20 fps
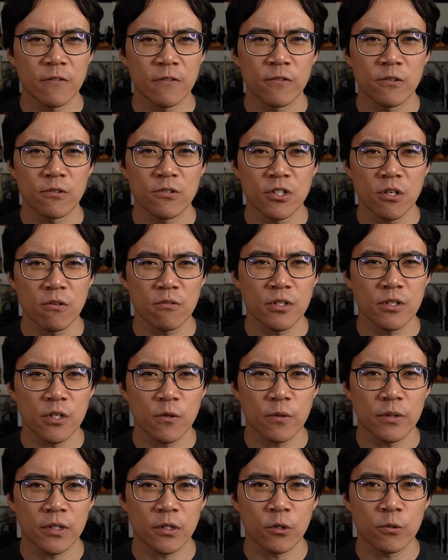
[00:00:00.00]
If you don't
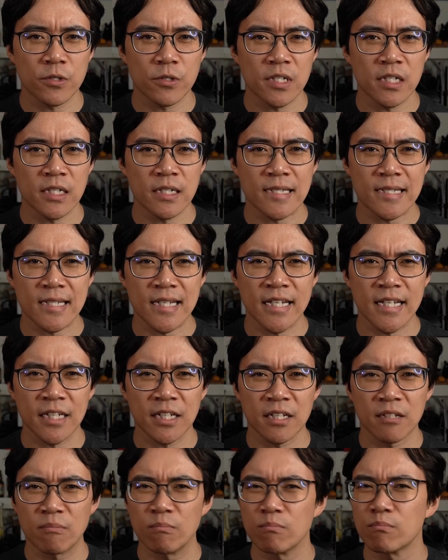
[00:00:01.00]
know what the cuisine is
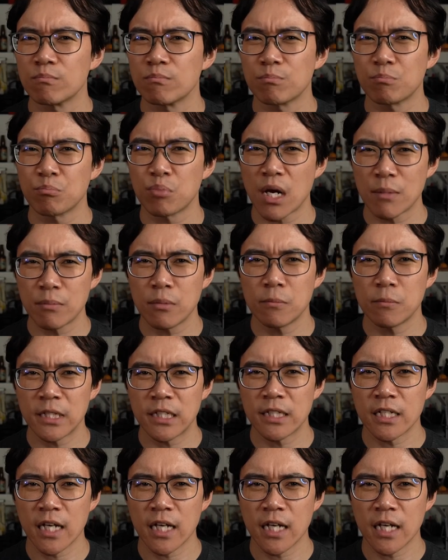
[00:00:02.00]
like, probably